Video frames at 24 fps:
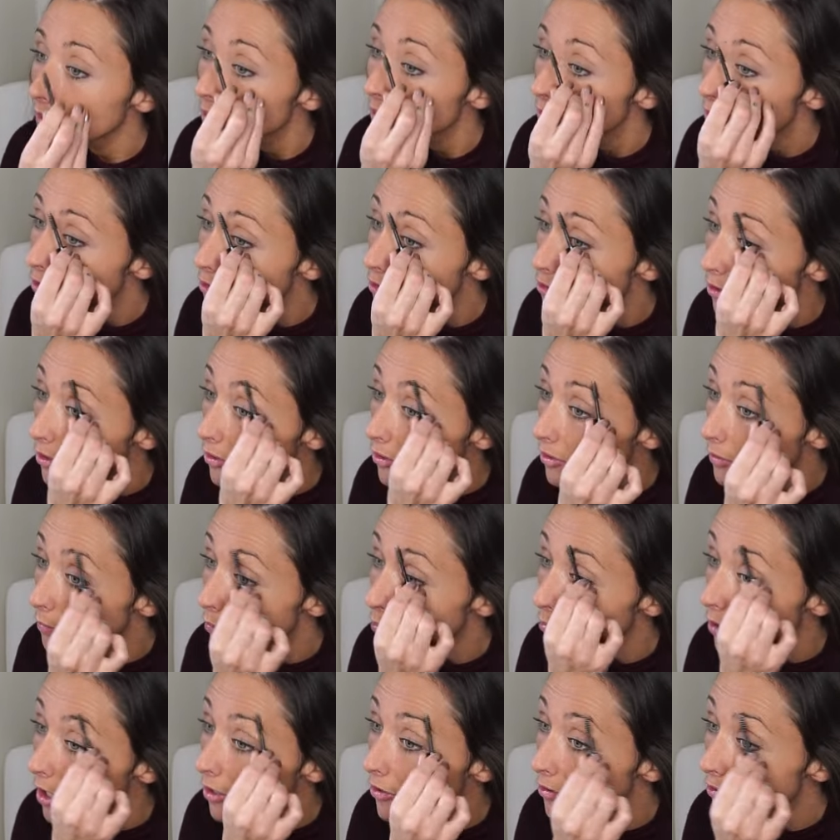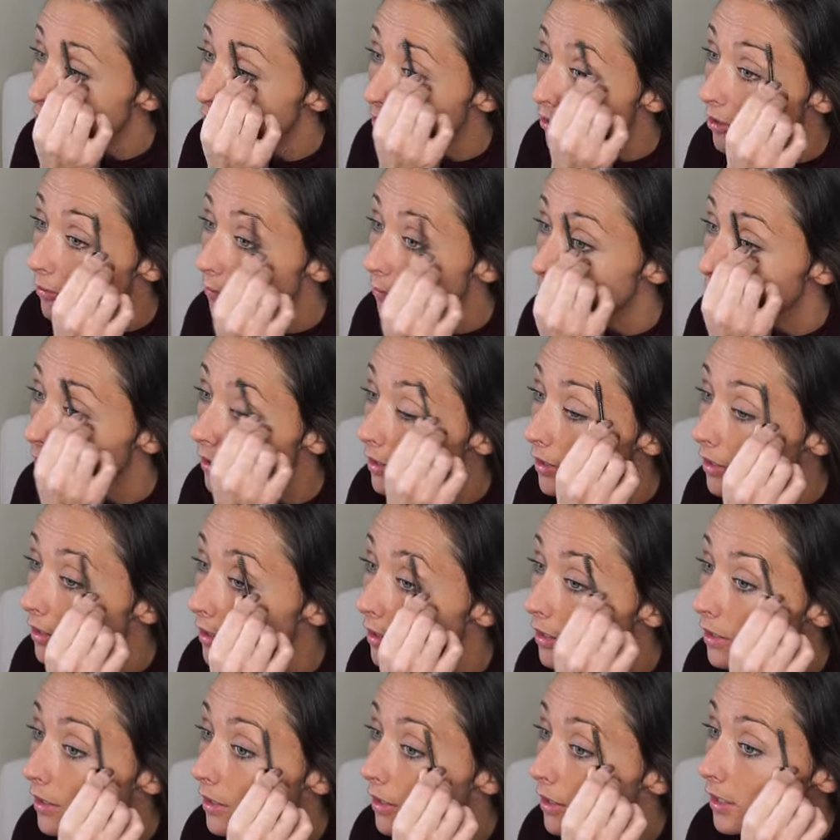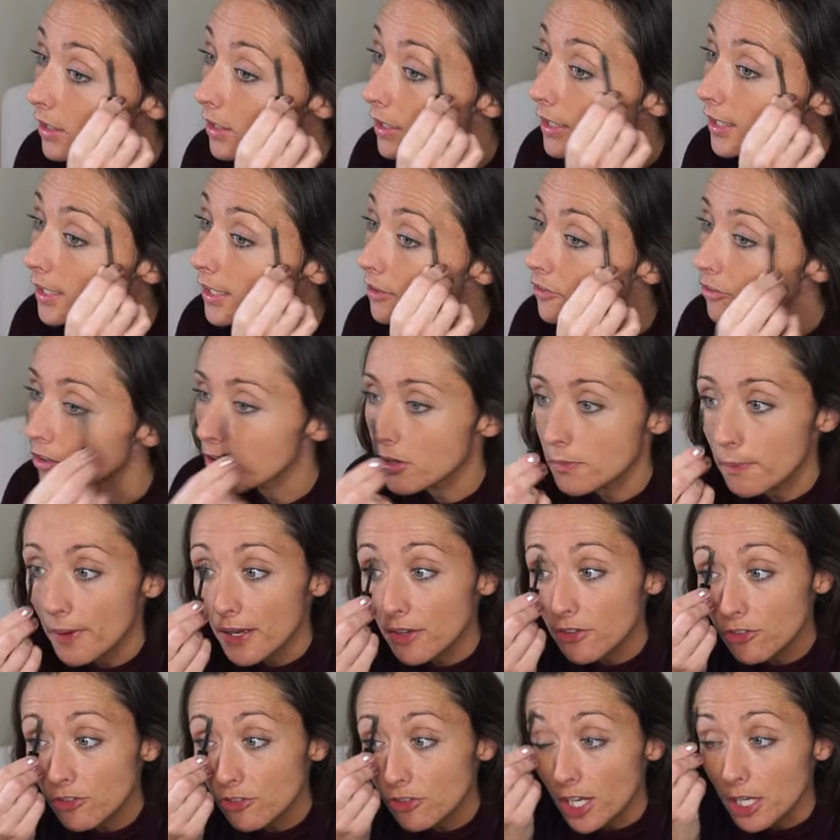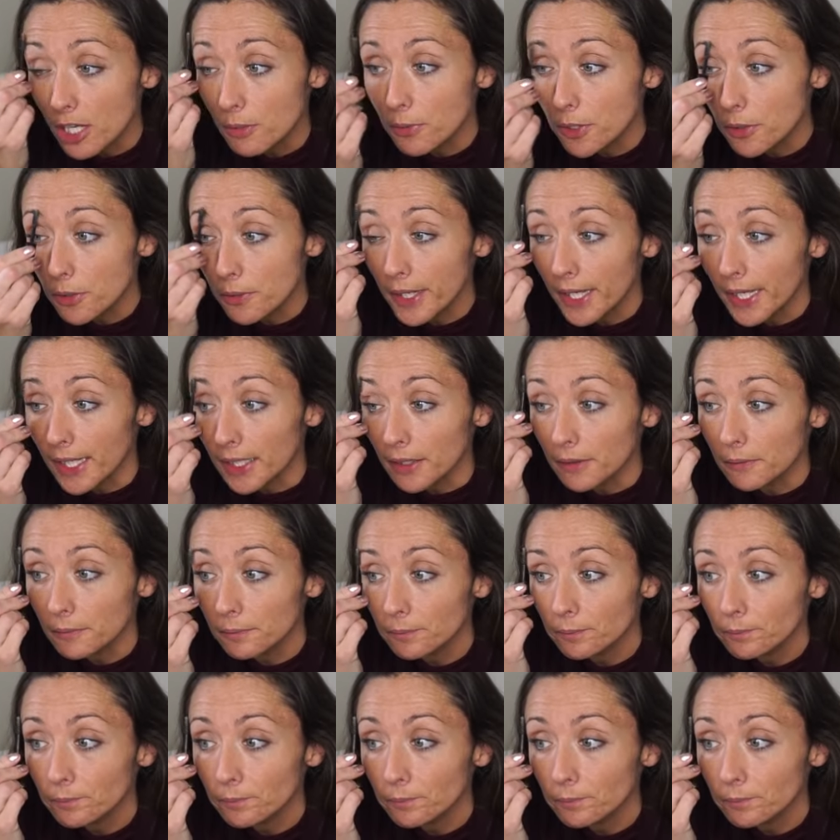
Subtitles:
to just brush them into the best shape you can.